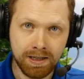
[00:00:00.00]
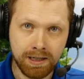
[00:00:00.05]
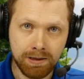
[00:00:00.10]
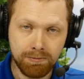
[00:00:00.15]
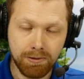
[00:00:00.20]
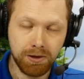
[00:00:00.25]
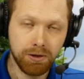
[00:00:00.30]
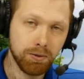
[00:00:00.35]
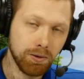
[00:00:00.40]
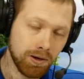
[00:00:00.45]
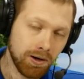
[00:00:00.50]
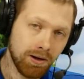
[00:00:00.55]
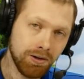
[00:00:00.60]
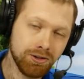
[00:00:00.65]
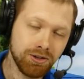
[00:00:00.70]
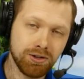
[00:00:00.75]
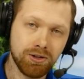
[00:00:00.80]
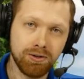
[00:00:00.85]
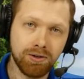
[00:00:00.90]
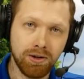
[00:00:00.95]
But you would
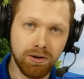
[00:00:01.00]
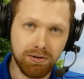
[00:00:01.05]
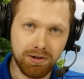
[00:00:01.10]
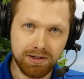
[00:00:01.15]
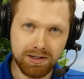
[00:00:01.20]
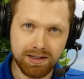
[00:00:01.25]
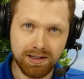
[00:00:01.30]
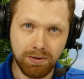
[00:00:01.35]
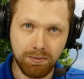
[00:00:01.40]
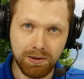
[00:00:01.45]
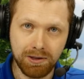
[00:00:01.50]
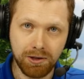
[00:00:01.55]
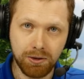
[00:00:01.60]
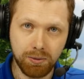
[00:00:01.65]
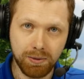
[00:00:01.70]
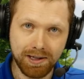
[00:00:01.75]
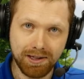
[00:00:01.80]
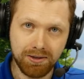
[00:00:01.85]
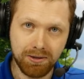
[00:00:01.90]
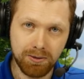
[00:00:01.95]
also notice that when you
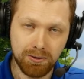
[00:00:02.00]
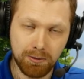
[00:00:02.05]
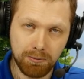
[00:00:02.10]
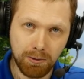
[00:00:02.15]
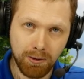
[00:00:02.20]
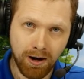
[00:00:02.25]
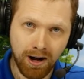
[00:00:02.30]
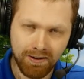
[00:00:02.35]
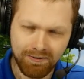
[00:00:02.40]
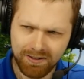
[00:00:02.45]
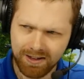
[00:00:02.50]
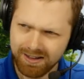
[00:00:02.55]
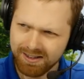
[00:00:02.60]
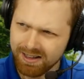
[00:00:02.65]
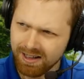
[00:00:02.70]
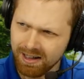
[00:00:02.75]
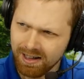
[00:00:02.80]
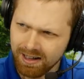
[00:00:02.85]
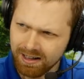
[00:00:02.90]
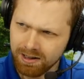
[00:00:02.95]
read through the prophets,
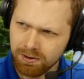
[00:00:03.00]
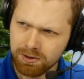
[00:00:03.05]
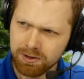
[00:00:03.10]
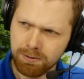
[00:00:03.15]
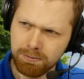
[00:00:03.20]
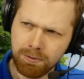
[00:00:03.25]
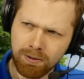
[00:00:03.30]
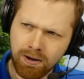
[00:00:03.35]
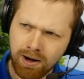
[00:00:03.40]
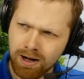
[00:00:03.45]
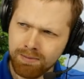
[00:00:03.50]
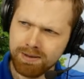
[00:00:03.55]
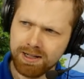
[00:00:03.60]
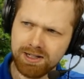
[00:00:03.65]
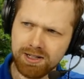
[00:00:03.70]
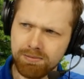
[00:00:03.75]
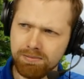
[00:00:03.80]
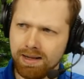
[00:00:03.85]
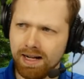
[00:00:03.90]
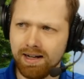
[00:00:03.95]
there was a
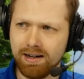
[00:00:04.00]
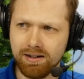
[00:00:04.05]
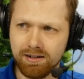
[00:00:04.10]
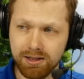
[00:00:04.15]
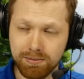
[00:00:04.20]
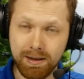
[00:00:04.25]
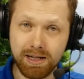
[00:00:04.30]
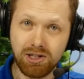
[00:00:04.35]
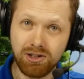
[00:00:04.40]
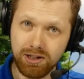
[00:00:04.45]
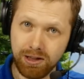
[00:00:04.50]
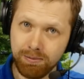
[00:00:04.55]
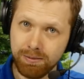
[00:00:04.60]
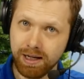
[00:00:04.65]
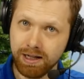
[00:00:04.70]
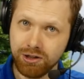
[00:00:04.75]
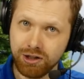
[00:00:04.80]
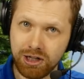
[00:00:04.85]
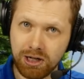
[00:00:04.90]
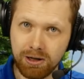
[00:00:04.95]
promise made, especially
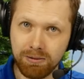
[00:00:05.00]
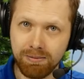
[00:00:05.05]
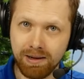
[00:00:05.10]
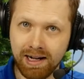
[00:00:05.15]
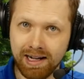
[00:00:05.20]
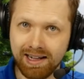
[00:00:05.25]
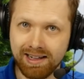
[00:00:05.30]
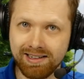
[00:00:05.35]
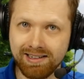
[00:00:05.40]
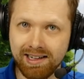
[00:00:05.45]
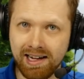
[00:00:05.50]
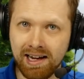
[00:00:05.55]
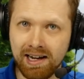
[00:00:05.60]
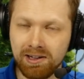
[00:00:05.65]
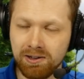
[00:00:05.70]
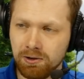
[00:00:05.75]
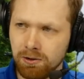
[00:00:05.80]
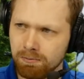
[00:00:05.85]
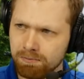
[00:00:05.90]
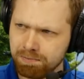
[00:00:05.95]
by Jeremiah and
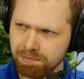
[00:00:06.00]
Daniel,